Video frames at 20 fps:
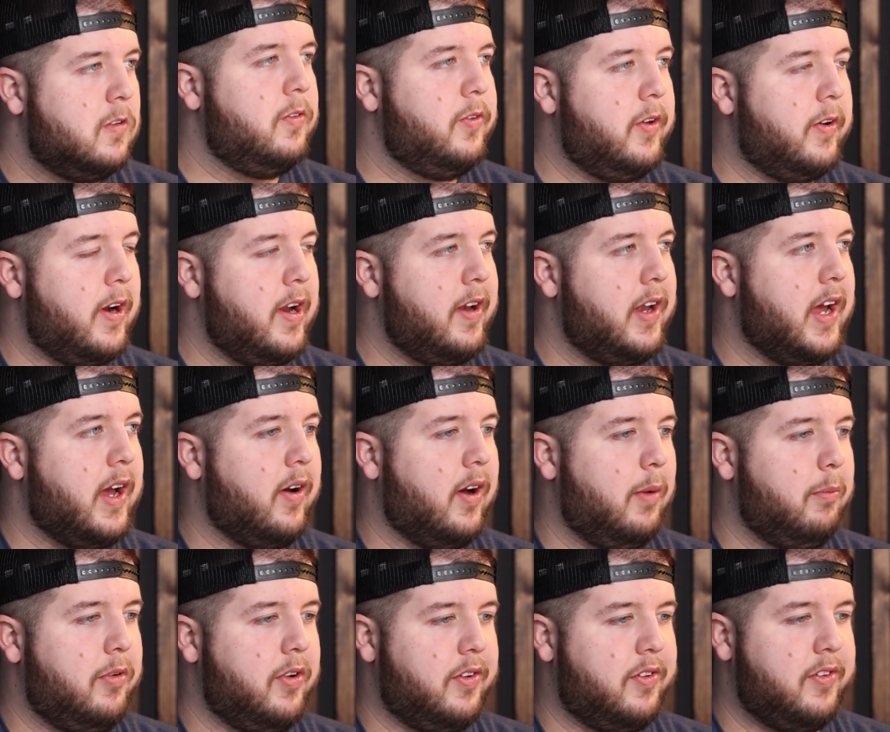So right now
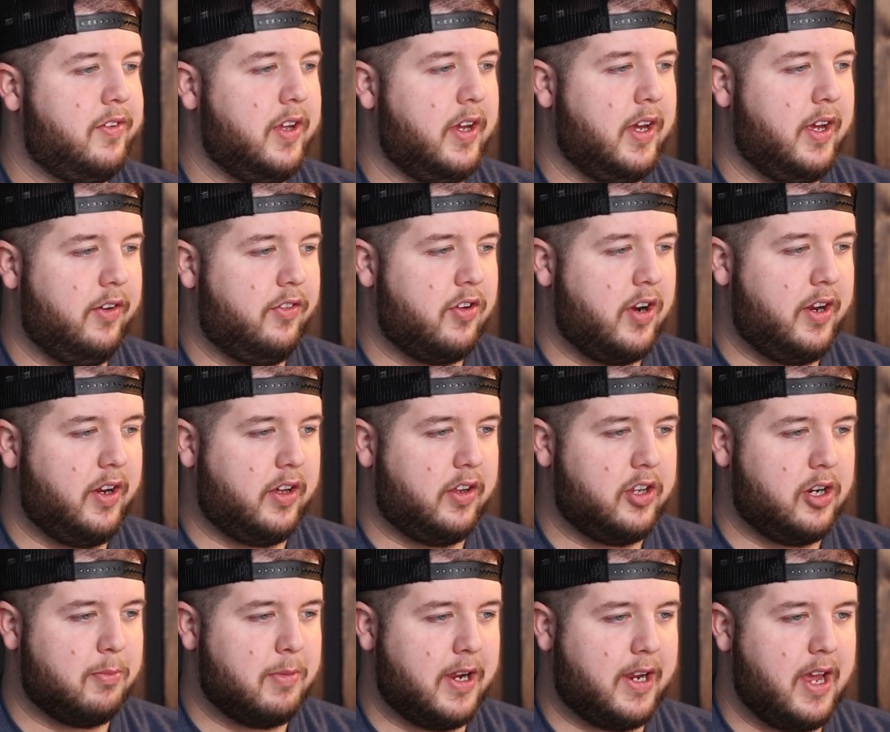I'm just trying to
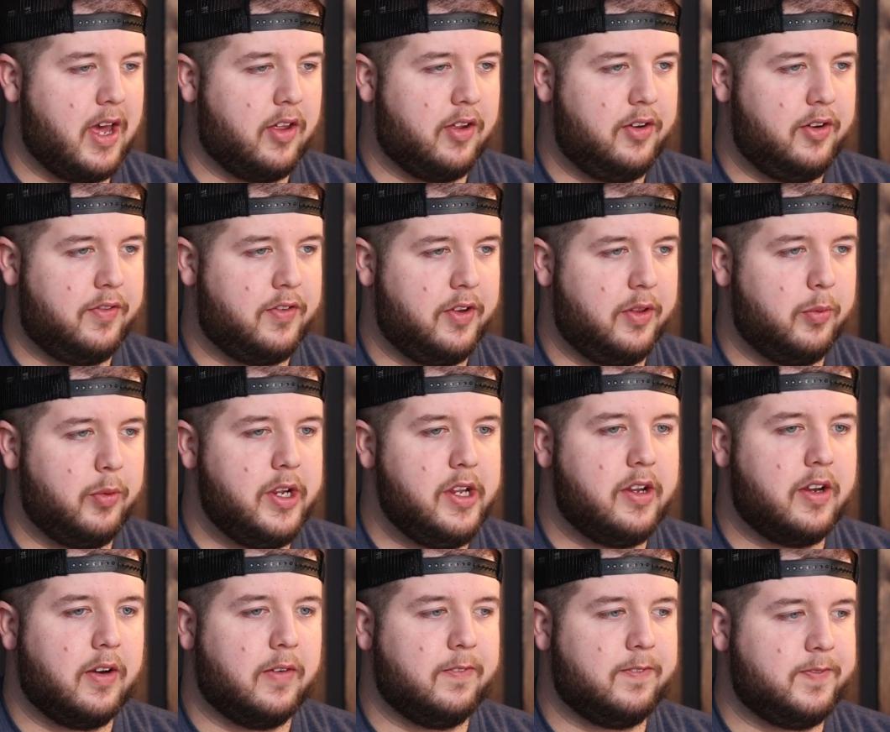clear my calendar for the
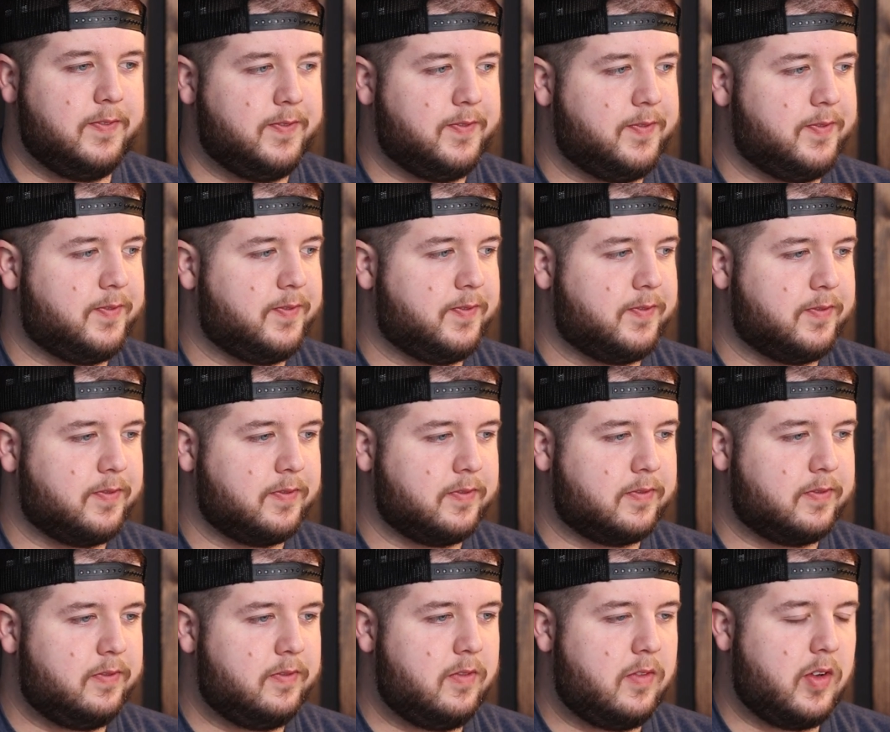week
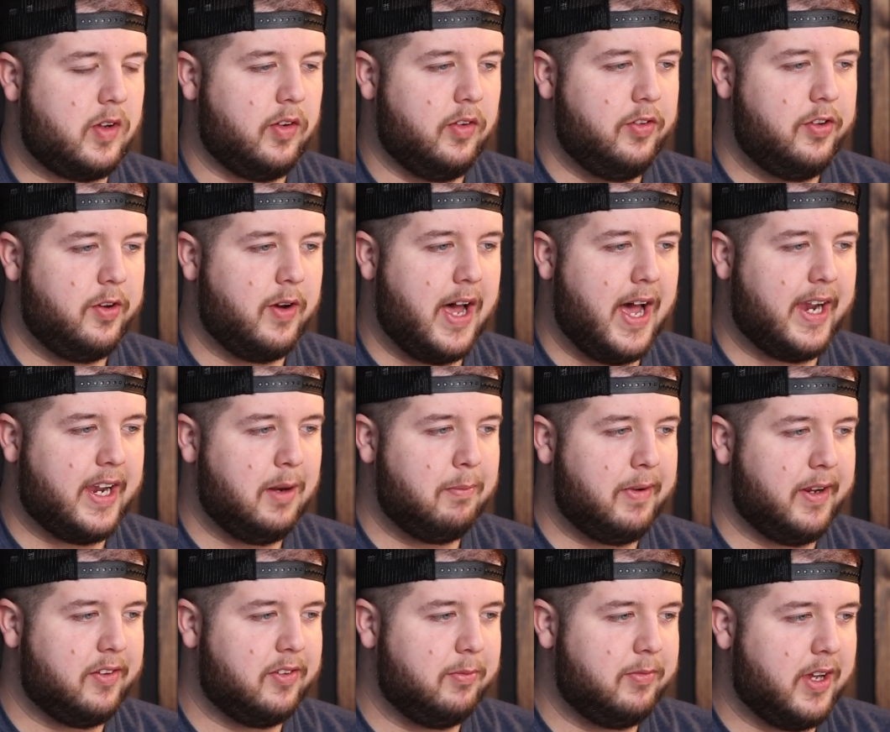so I
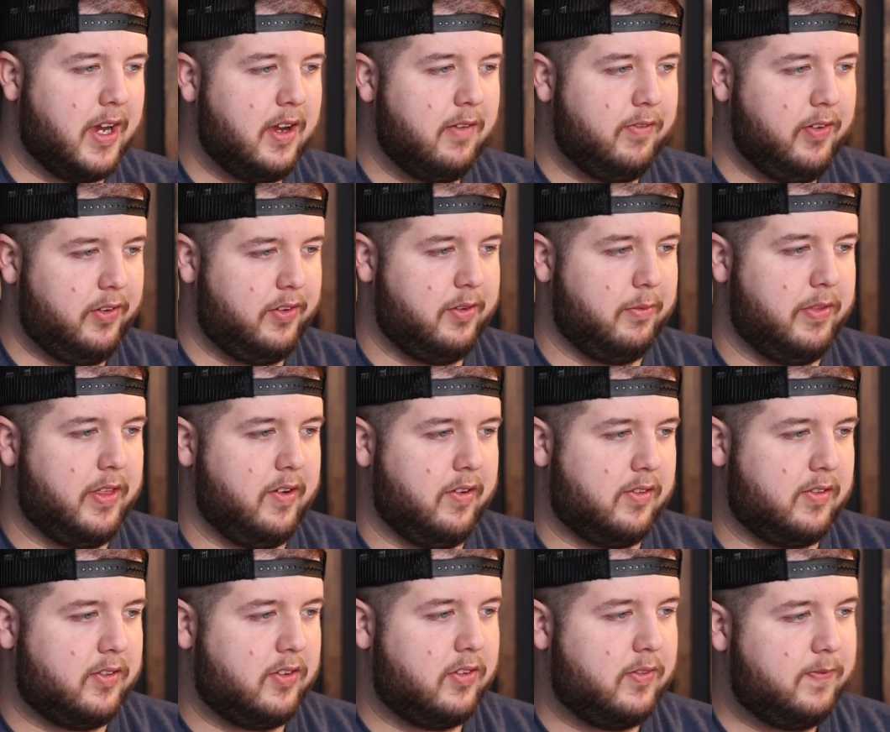can make some time for some
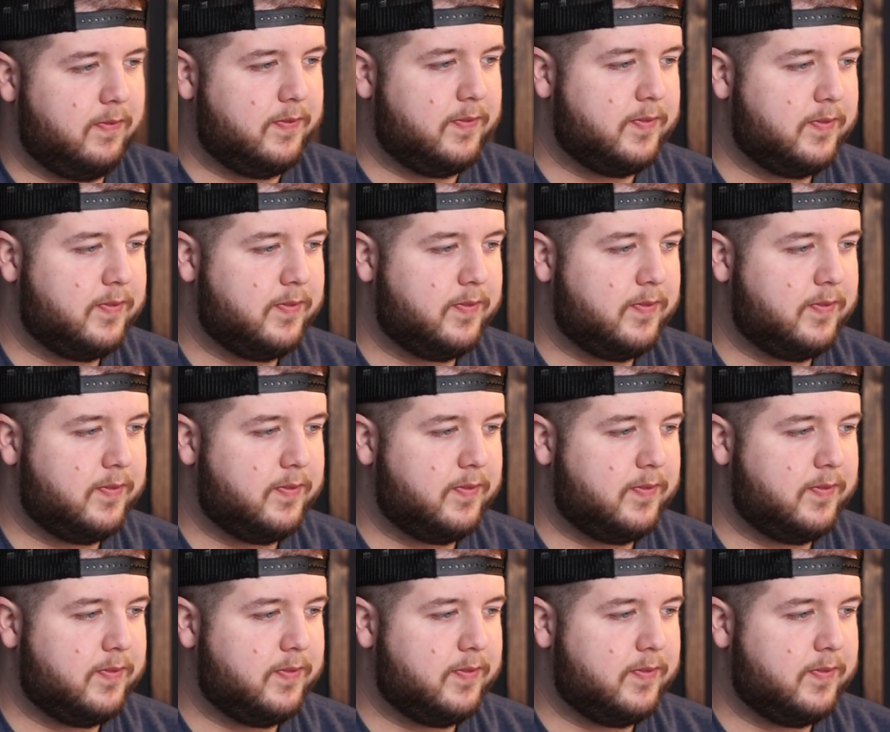things.